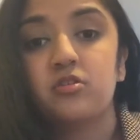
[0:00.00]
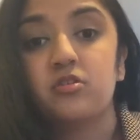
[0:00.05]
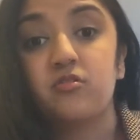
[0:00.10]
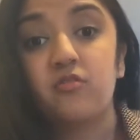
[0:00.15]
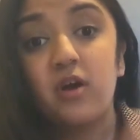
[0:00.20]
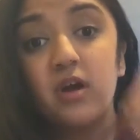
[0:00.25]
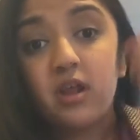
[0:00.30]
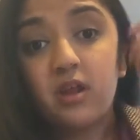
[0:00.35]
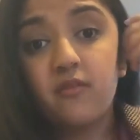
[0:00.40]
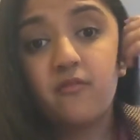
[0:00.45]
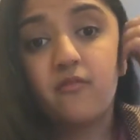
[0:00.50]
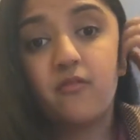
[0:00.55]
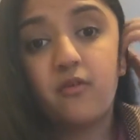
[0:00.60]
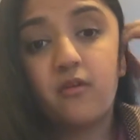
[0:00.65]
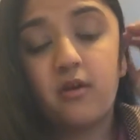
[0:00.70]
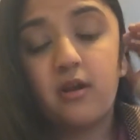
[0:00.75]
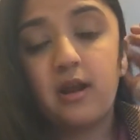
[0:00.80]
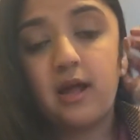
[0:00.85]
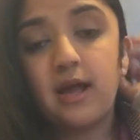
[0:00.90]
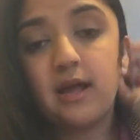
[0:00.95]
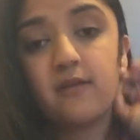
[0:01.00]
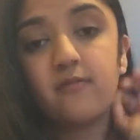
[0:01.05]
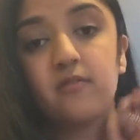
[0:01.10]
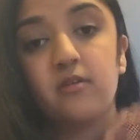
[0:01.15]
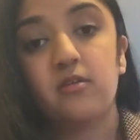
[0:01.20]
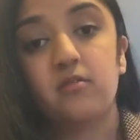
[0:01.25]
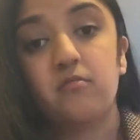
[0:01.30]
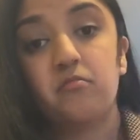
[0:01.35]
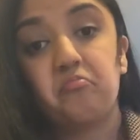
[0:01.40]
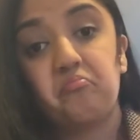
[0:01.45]
fighting for her life
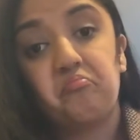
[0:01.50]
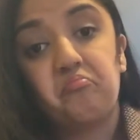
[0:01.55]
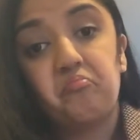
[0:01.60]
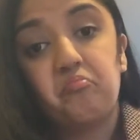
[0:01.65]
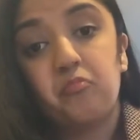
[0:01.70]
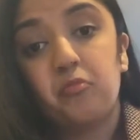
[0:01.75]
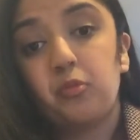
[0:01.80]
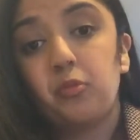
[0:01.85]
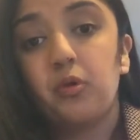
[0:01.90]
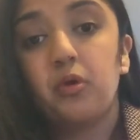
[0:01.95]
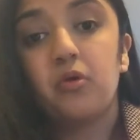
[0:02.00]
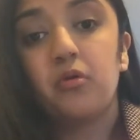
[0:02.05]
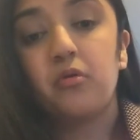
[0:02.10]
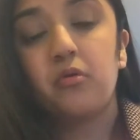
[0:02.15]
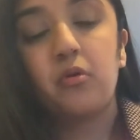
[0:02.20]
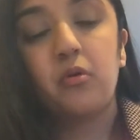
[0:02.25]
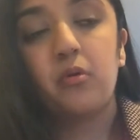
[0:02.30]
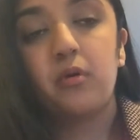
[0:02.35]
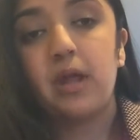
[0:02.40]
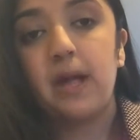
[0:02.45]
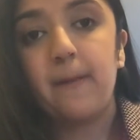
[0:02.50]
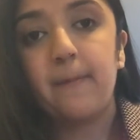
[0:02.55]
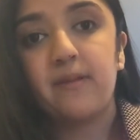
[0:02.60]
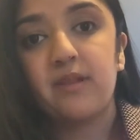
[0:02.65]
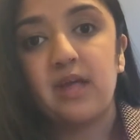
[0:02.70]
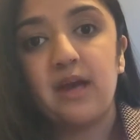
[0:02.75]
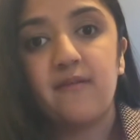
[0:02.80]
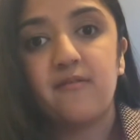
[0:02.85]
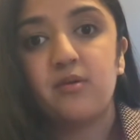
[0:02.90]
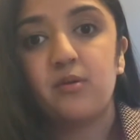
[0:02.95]
and we don't know what
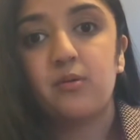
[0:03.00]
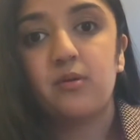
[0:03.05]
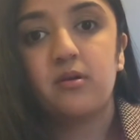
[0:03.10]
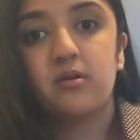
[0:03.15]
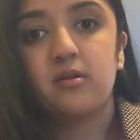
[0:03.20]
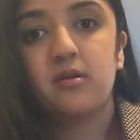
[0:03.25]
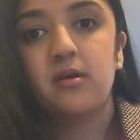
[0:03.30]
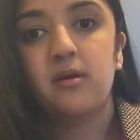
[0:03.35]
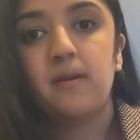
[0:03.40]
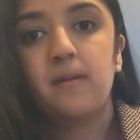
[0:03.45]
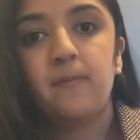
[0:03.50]
happened afterwards.